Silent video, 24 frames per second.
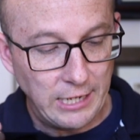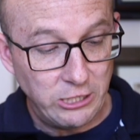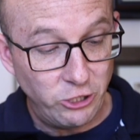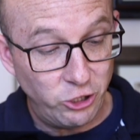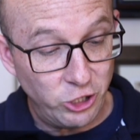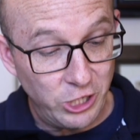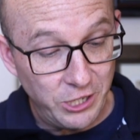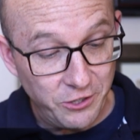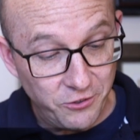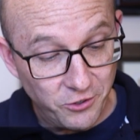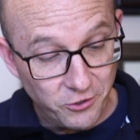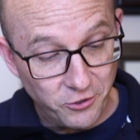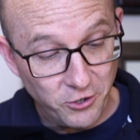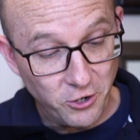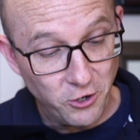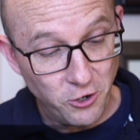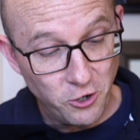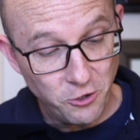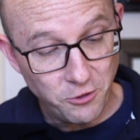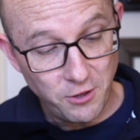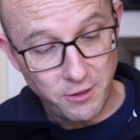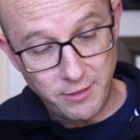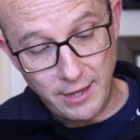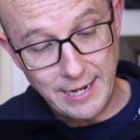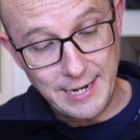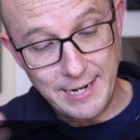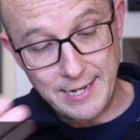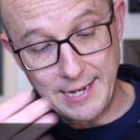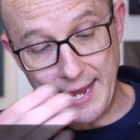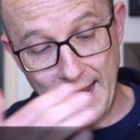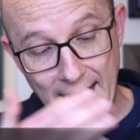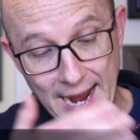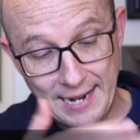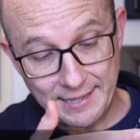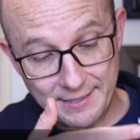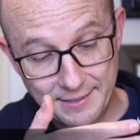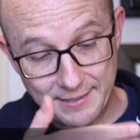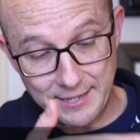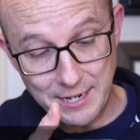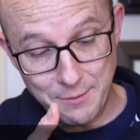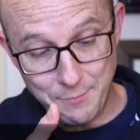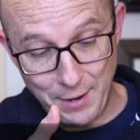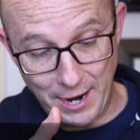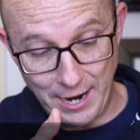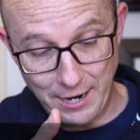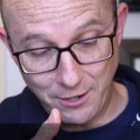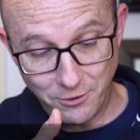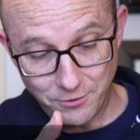Jesus heard that they had cast
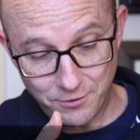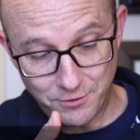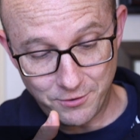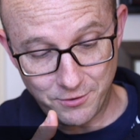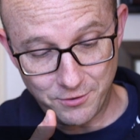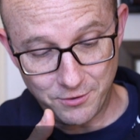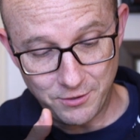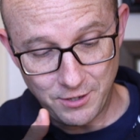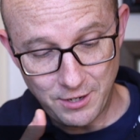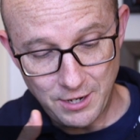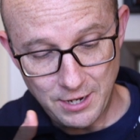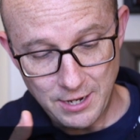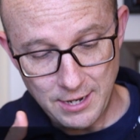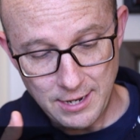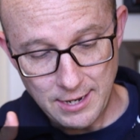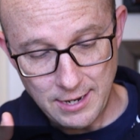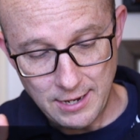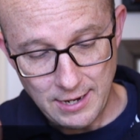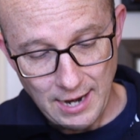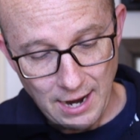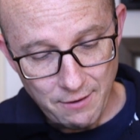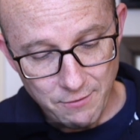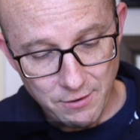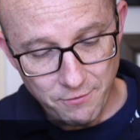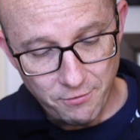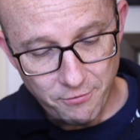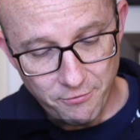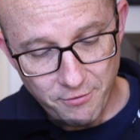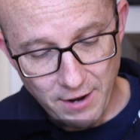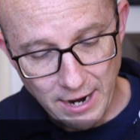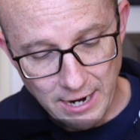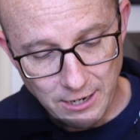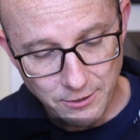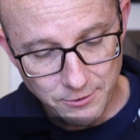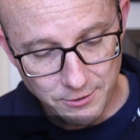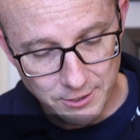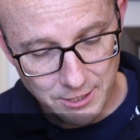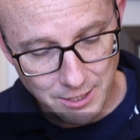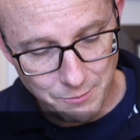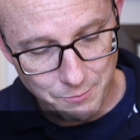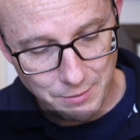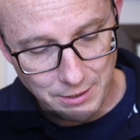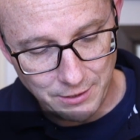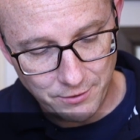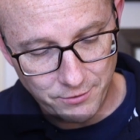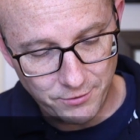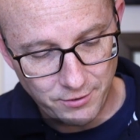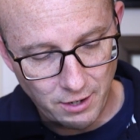him out, and having found
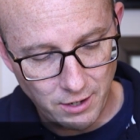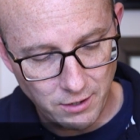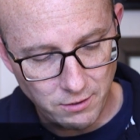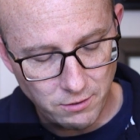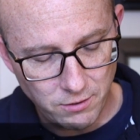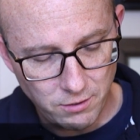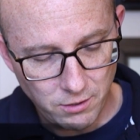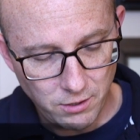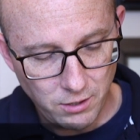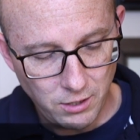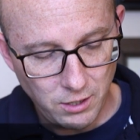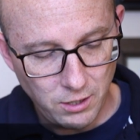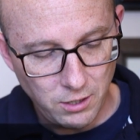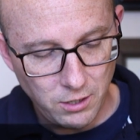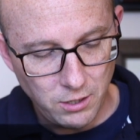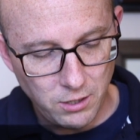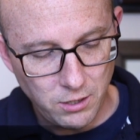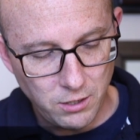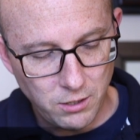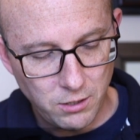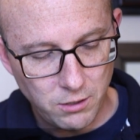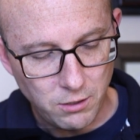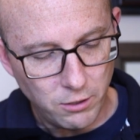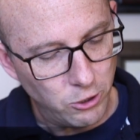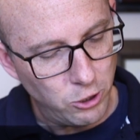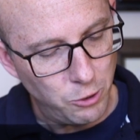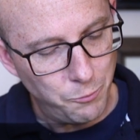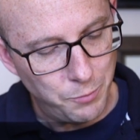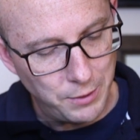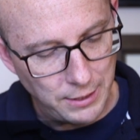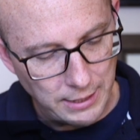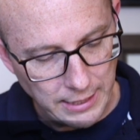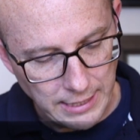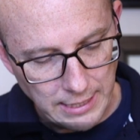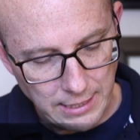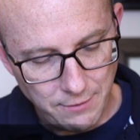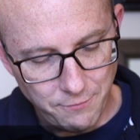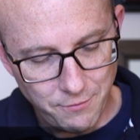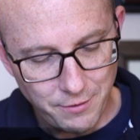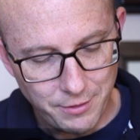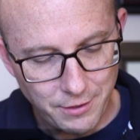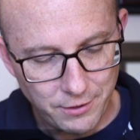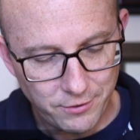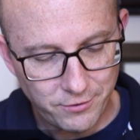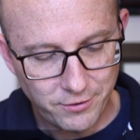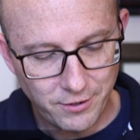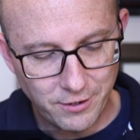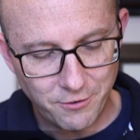him, he said, "Do you believe in
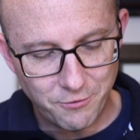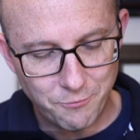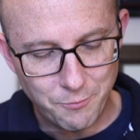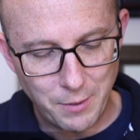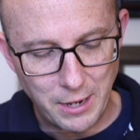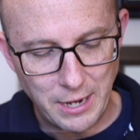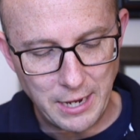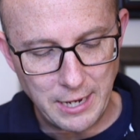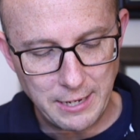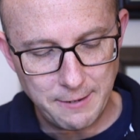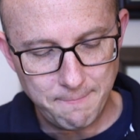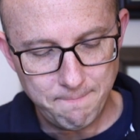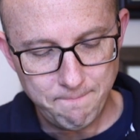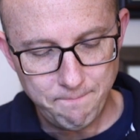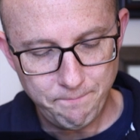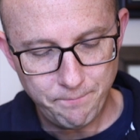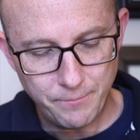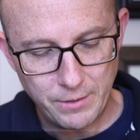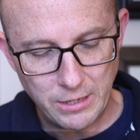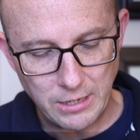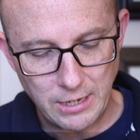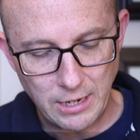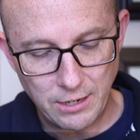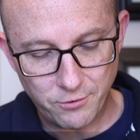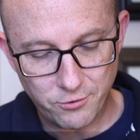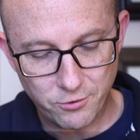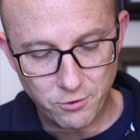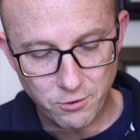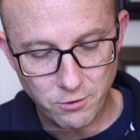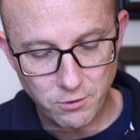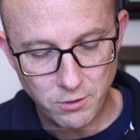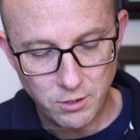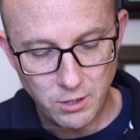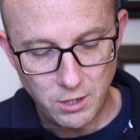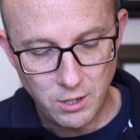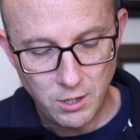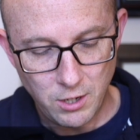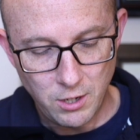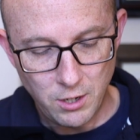the Son of Man?" He answered,